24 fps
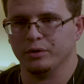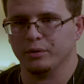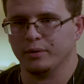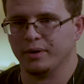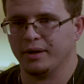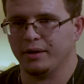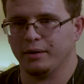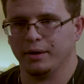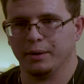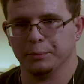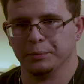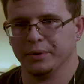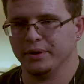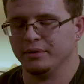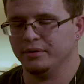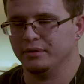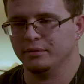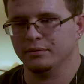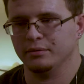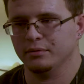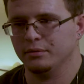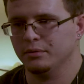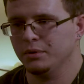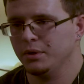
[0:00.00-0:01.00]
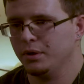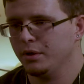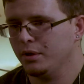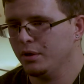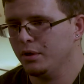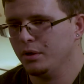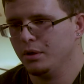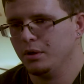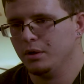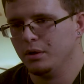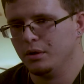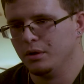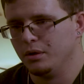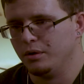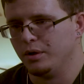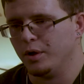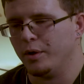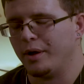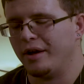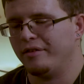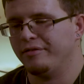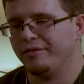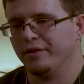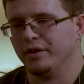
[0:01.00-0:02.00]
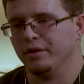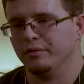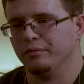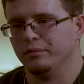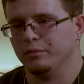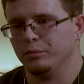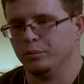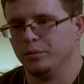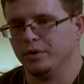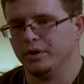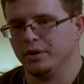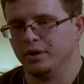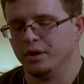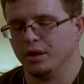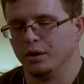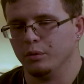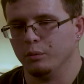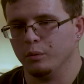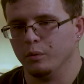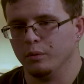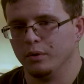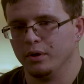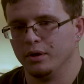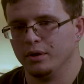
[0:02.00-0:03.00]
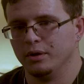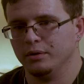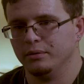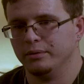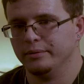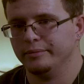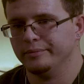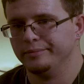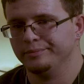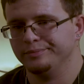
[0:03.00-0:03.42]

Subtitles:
around, and I felt really unwanted.